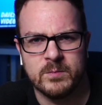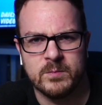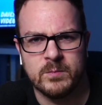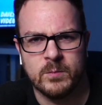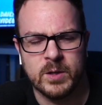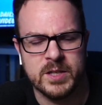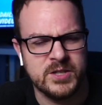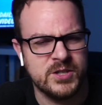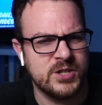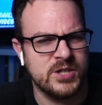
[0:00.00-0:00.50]

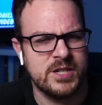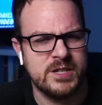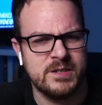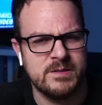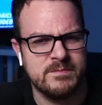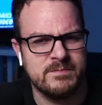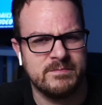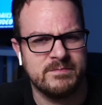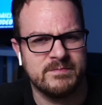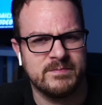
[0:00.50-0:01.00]
Did
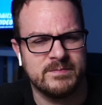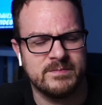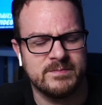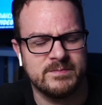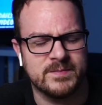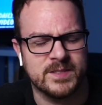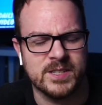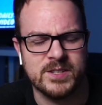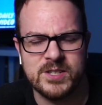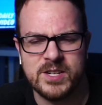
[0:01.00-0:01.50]
she
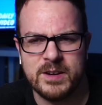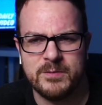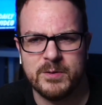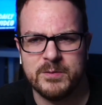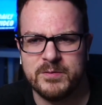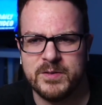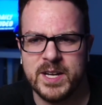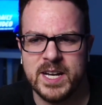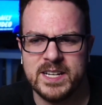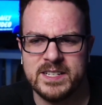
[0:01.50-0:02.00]
have a
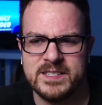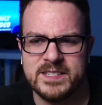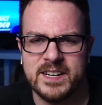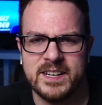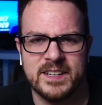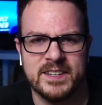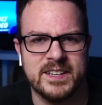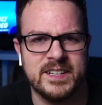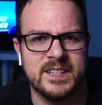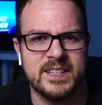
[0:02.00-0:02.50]
fiance?
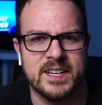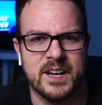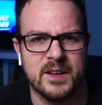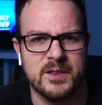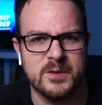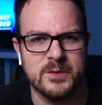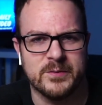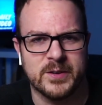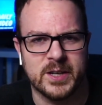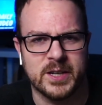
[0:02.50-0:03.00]
I think in the
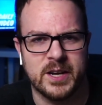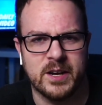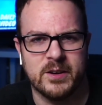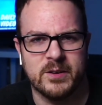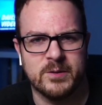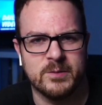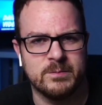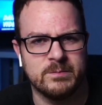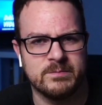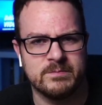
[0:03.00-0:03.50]
other
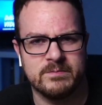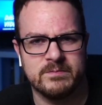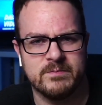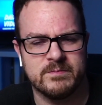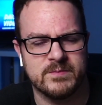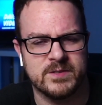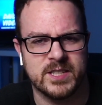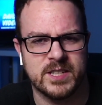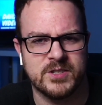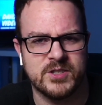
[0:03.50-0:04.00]
video
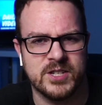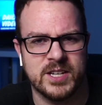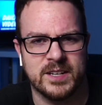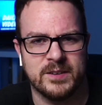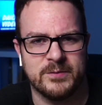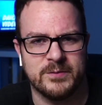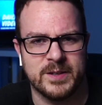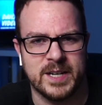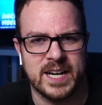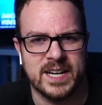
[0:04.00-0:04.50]
said she had a
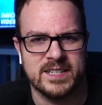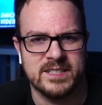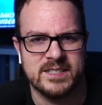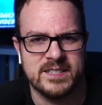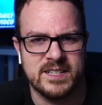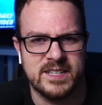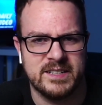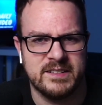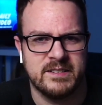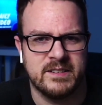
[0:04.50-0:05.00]

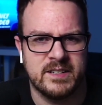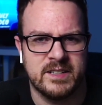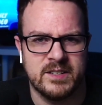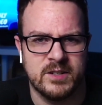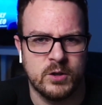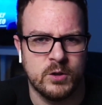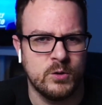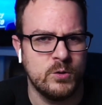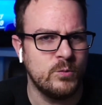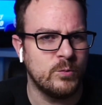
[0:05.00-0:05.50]
fiance.
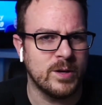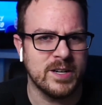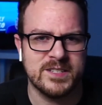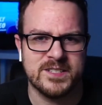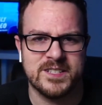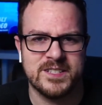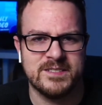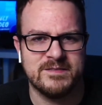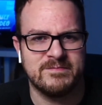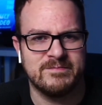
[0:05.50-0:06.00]
Who was
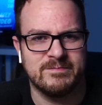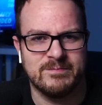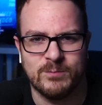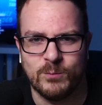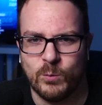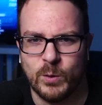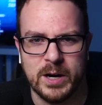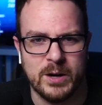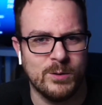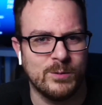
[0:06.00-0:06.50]
it?
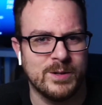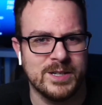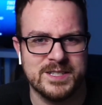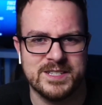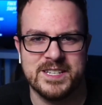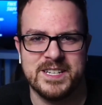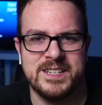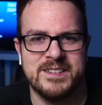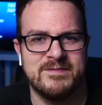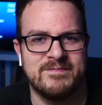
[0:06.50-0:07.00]
Where was
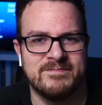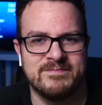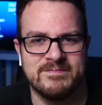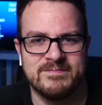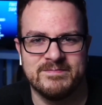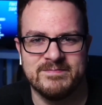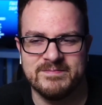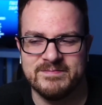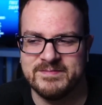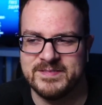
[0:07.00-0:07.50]
he?
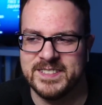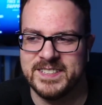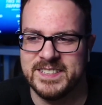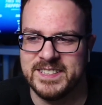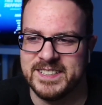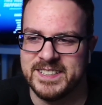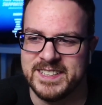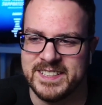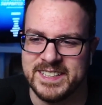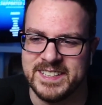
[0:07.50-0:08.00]

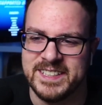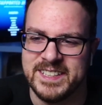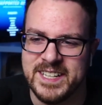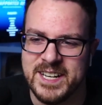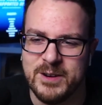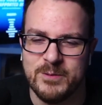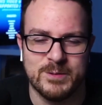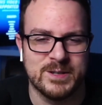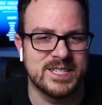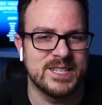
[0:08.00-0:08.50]

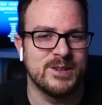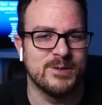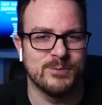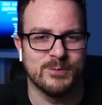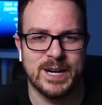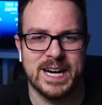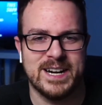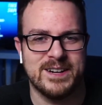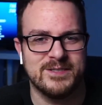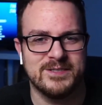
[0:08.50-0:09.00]
Was he
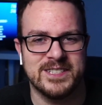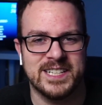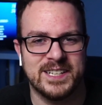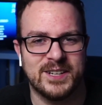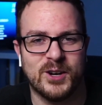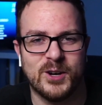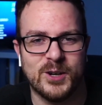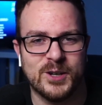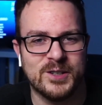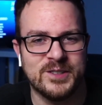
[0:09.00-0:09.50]
around at
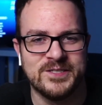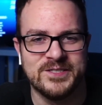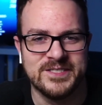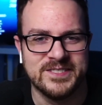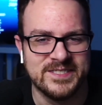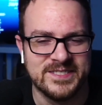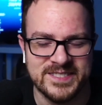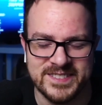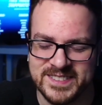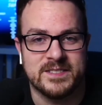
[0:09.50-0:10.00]
all?
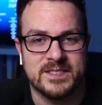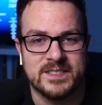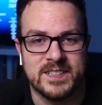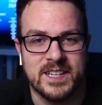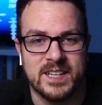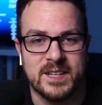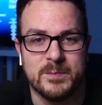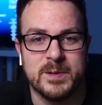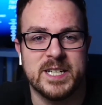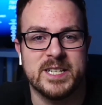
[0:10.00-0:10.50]

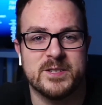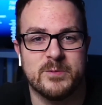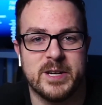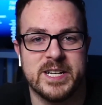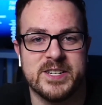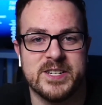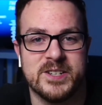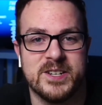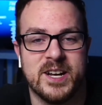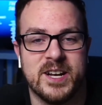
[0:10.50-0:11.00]
And the biggest
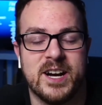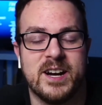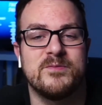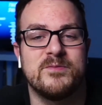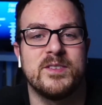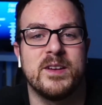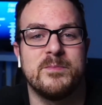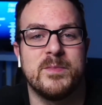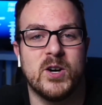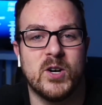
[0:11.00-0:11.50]
question of
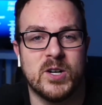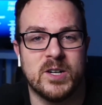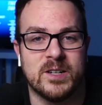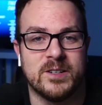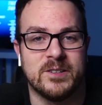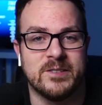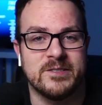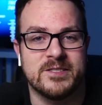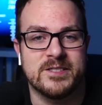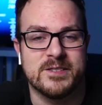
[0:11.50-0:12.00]
them
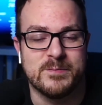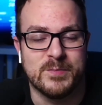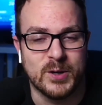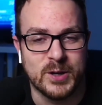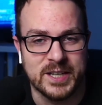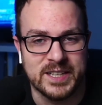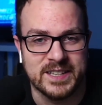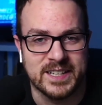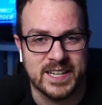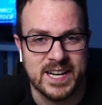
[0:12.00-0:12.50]
all to put
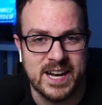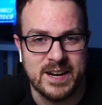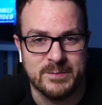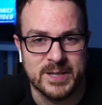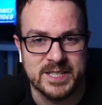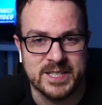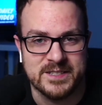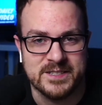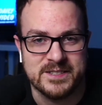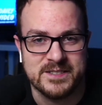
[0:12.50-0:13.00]
in the
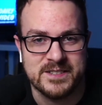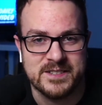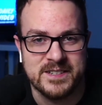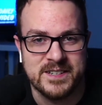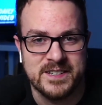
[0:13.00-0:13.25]
comments.